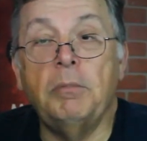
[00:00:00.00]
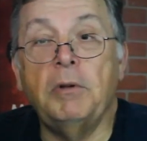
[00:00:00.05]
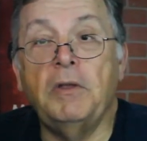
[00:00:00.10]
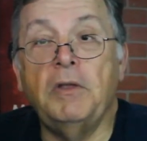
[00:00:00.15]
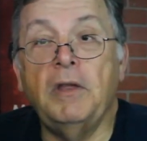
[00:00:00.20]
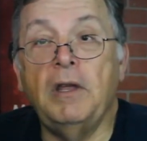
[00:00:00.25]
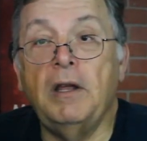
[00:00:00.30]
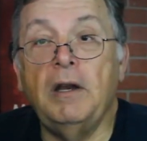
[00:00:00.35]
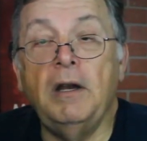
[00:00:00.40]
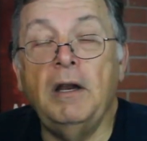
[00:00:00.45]
But
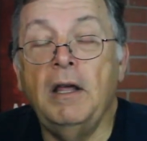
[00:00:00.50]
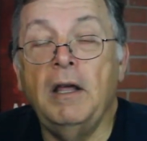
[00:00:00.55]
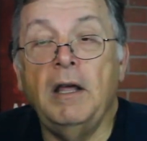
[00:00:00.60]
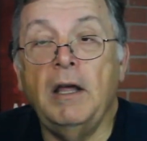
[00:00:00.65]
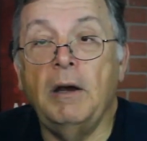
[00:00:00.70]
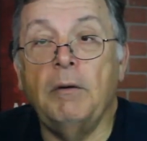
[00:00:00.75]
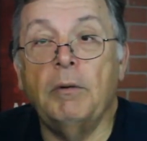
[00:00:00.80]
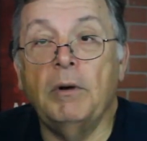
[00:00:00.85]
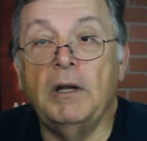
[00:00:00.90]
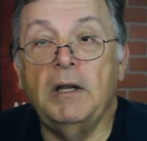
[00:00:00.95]
then
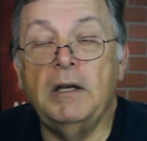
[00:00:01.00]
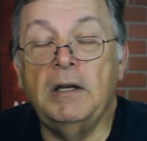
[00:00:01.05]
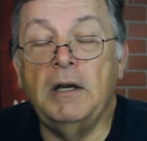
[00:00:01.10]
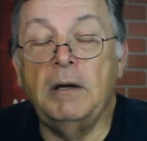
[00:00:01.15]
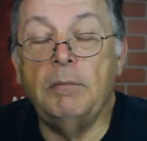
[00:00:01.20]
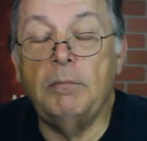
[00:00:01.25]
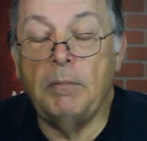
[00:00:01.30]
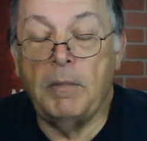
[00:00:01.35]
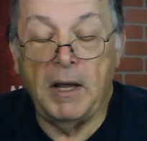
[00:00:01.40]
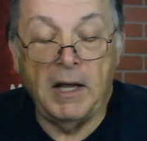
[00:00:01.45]
it really
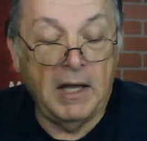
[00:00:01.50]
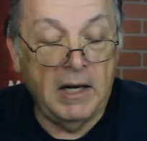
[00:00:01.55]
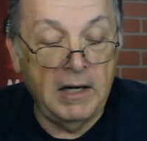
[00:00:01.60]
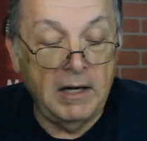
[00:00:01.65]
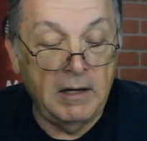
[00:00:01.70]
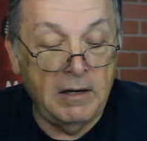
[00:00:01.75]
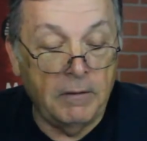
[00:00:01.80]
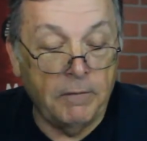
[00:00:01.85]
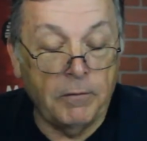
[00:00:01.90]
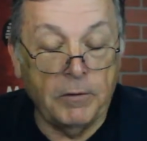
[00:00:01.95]
didn't make
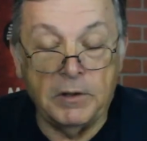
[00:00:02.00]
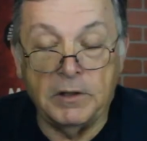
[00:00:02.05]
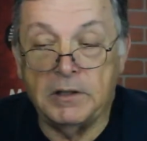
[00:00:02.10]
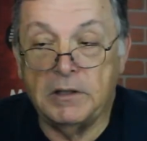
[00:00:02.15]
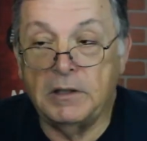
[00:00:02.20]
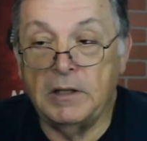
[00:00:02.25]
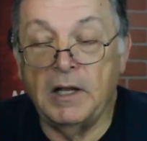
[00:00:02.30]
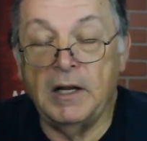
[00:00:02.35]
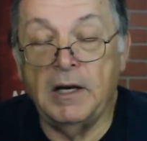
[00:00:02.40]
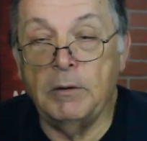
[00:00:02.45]
any
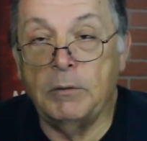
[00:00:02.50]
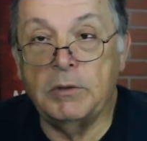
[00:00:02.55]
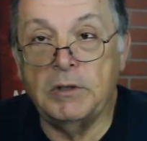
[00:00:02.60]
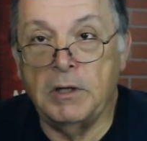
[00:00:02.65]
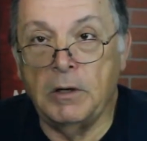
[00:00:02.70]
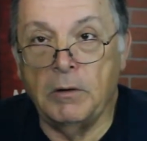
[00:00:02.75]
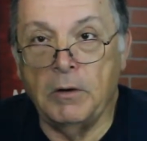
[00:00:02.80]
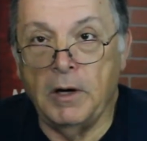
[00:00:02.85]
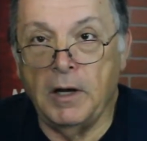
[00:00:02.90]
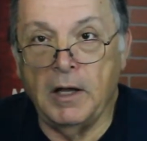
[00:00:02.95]
difference that he was
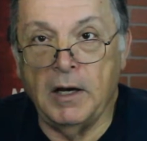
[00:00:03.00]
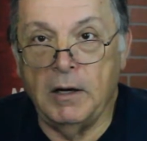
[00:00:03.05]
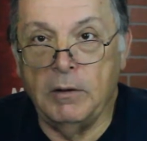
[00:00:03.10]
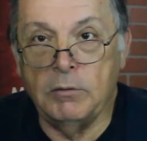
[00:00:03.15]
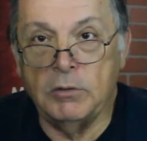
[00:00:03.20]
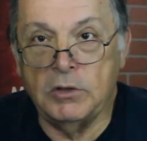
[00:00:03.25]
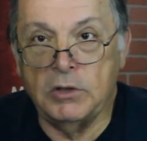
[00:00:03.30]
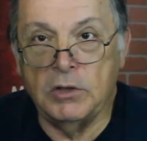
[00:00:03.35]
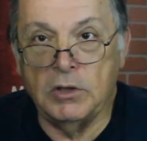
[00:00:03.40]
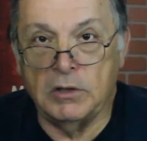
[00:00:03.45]
hearing it. He
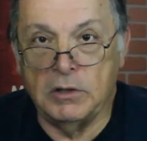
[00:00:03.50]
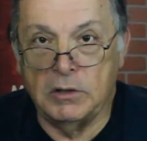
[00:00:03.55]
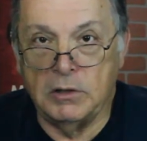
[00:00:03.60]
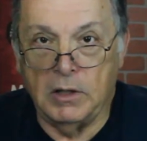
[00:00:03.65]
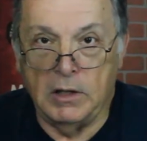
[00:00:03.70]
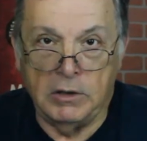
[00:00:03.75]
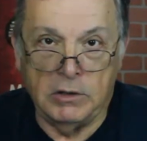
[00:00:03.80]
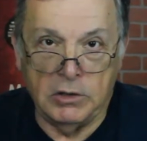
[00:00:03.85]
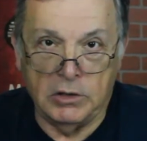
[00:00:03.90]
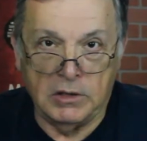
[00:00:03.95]

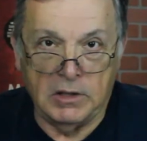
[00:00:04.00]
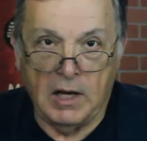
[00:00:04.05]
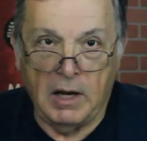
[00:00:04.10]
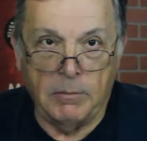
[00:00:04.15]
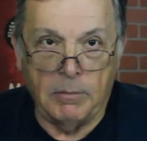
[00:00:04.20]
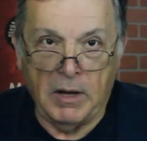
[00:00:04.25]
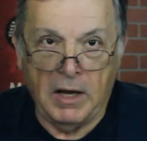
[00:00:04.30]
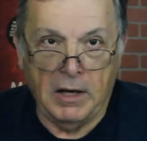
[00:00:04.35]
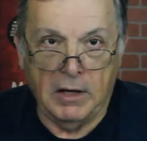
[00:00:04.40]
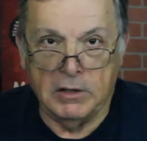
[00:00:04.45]
just
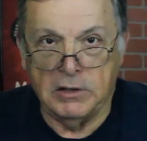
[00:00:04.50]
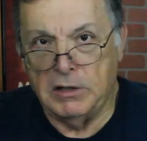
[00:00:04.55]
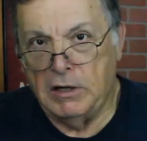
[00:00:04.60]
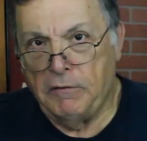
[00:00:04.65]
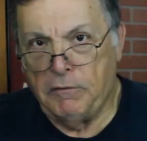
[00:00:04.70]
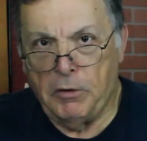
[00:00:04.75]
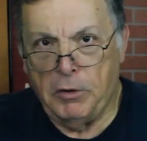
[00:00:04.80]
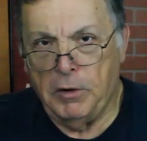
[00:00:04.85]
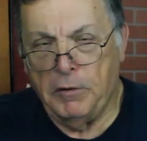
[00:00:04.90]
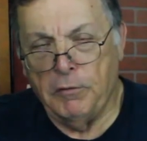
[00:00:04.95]
came back and said,
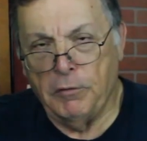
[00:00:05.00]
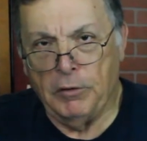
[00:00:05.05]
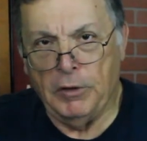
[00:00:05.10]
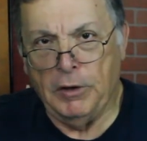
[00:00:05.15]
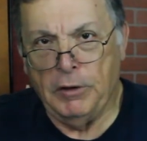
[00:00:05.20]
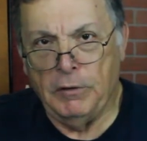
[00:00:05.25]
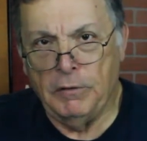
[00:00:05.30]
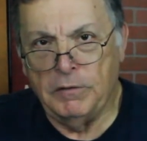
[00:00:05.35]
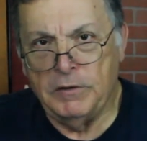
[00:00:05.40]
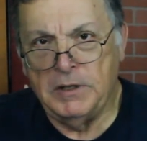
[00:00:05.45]
"I've heard
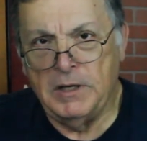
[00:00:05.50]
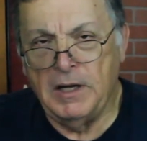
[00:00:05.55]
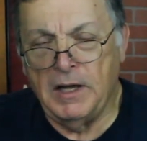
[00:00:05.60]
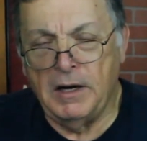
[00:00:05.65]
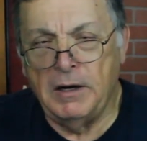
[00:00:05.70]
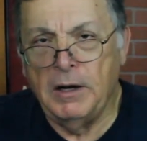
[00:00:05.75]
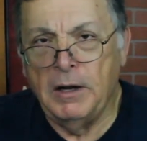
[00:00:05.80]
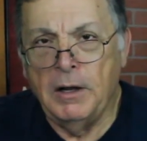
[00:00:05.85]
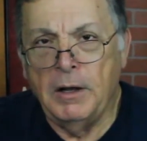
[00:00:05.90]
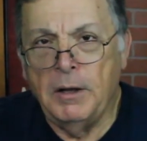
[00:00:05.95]
everything you've
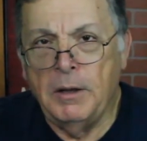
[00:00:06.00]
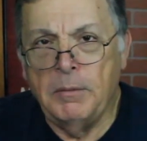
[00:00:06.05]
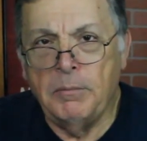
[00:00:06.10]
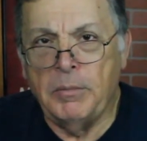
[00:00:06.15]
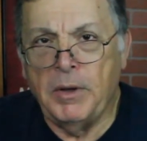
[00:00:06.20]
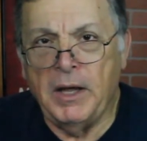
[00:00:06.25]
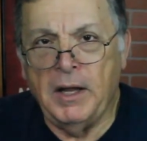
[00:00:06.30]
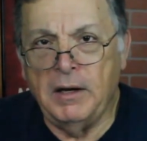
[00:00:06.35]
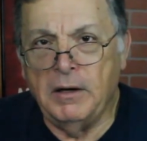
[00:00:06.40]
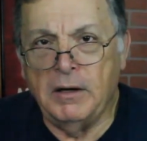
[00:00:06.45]
said,"
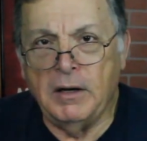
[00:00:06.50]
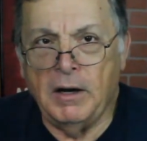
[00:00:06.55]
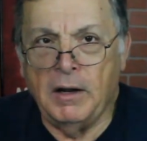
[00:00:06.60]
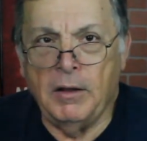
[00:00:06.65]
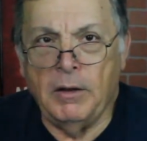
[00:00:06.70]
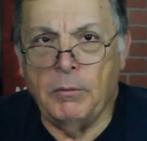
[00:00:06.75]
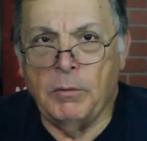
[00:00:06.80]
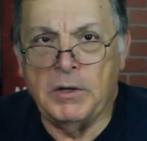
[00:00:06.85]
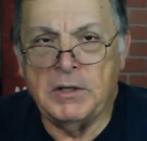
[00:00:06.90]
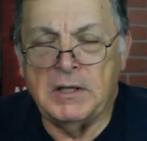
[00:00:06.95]
but
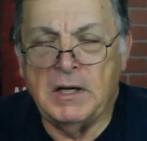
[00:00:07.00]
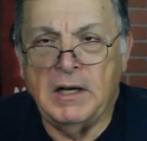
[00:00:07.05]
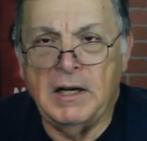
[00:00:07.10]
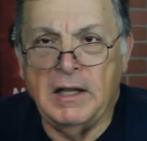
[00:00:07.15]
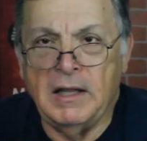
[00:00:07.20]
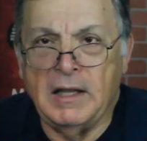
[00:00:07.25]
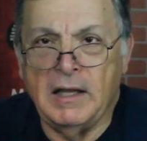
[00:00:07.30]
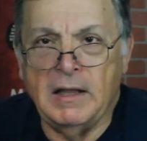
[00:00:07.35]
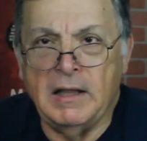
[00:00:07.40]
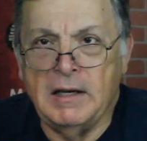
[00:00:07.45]
there wasn't
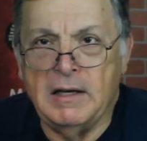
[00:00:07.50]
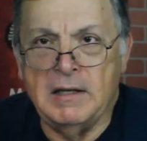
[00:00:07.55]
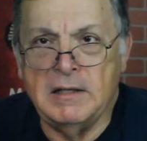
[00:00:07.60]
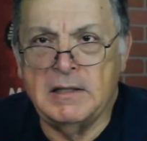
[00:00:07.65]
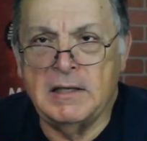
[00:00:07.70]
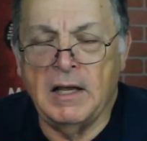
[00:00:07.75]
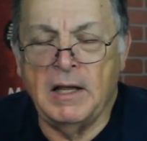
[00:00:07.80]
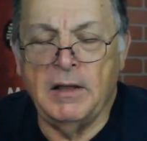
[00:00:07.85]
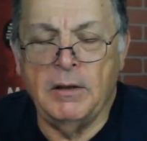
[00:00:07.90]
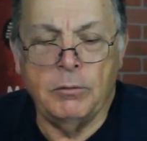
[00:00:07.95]
anything that he
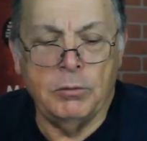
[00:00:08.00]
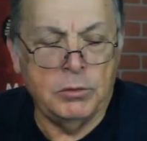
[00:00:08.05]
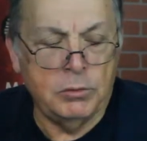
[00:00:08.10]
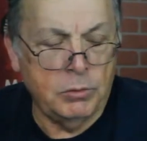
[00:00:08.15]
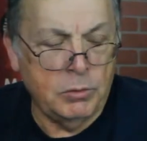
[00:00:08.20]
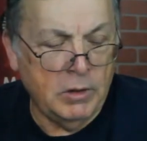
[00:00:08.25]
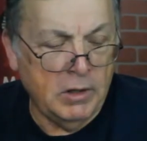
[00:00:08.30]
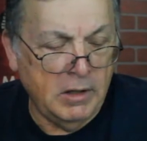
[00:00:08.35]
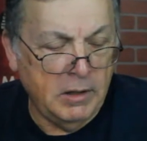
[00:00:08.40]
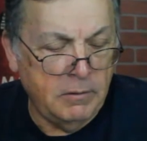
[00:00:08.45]
said that was
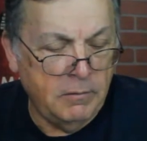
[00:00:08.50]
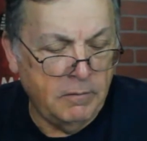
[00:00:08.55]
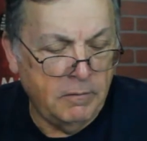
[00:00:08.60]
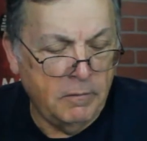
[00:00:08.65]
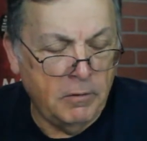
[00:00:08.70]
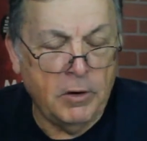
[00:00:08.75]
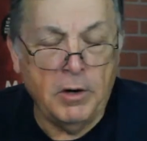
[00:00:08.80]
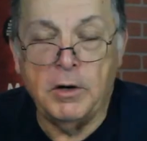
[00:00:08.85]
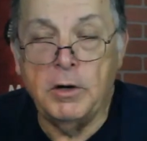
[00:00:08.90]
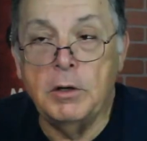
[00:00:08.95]
really
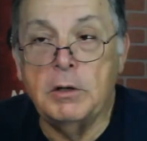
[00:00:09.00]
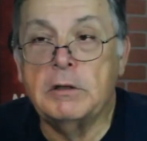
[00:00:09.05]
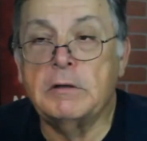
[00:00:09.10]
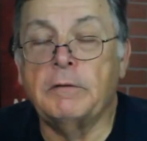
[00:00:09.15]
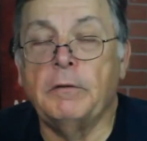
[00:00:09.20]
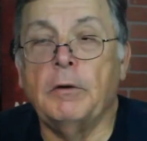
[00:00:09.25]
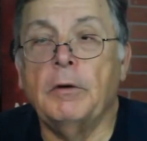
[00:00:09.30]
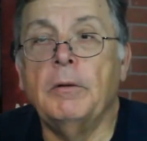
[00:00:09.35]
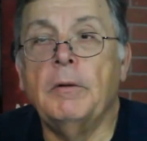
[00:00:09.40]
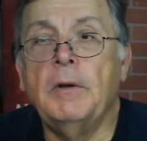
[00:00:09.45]
very
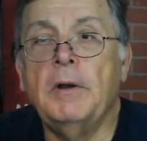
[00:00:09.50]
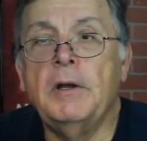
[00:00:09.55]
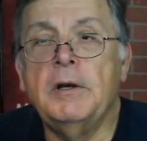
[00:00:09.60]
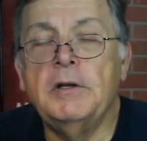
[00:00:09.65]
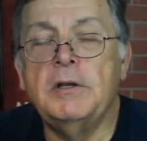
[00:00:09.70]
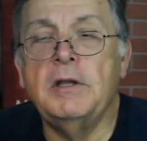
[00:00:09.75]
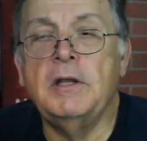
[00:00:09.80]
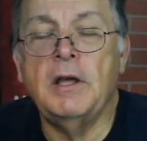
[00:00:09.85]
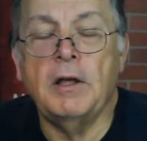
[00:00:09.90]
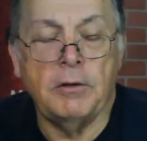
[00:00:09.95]
useful
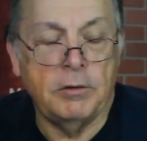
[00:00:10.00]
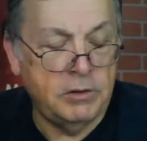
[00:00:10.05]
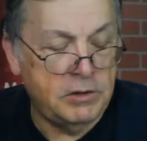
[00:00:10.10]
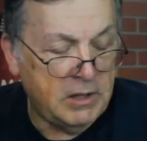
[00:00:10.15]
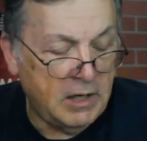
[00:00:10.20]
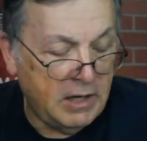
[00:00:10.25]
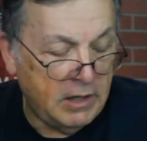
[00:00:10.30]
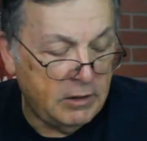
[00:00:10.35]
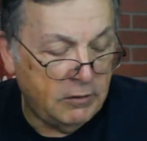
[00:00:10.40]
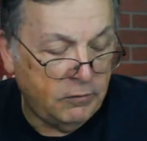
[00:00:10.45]
to the other
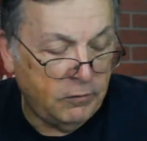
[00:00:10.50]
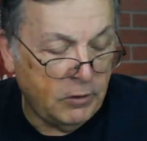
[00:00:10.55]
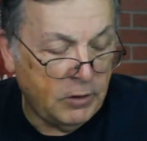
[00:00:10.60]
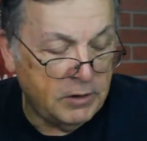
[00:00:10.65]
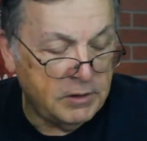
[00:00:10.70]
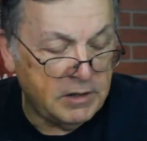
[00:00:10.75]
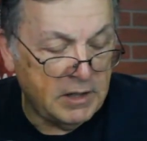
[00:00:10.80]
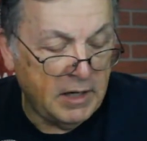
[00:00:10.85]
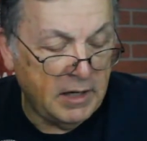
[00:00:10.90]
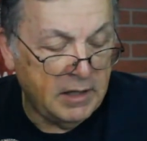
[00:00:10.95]
side, as far
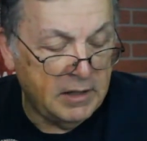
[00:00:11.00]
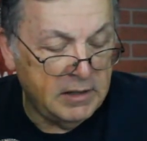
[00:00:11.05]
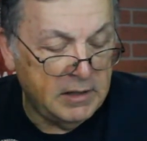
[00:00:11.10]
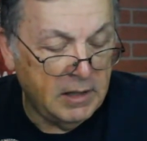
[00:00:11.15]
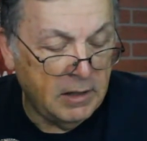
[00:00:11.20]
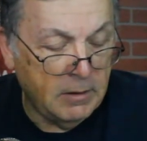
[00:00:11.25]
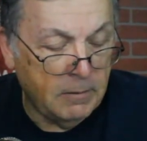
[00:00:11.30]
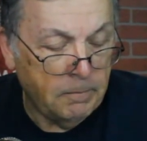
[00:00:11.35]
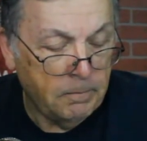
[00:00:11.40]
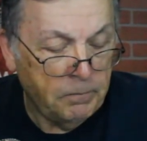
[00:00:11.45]
as I could
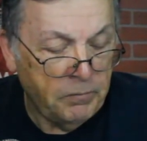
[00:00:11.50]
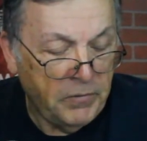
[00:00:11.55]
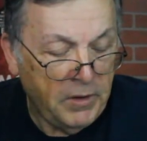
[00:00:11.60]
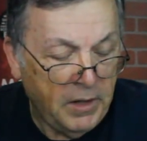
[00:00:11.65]
tell.